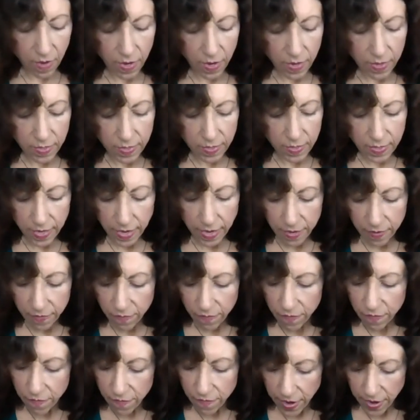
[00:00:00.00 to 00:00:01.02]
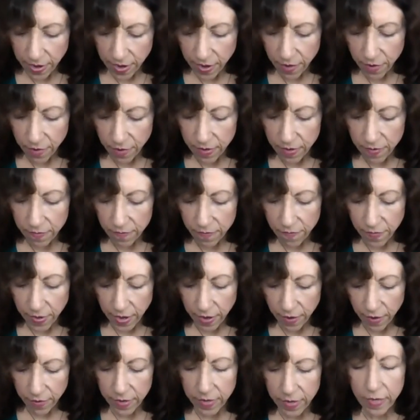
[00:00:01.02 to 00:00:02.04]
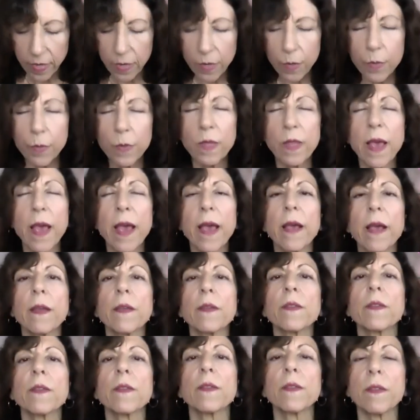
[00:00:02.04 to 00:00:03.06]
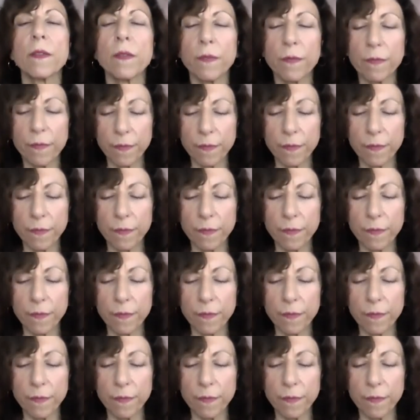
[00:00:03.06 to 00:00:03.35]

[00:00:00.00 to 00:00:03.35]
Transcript: and staying very, very relaxed.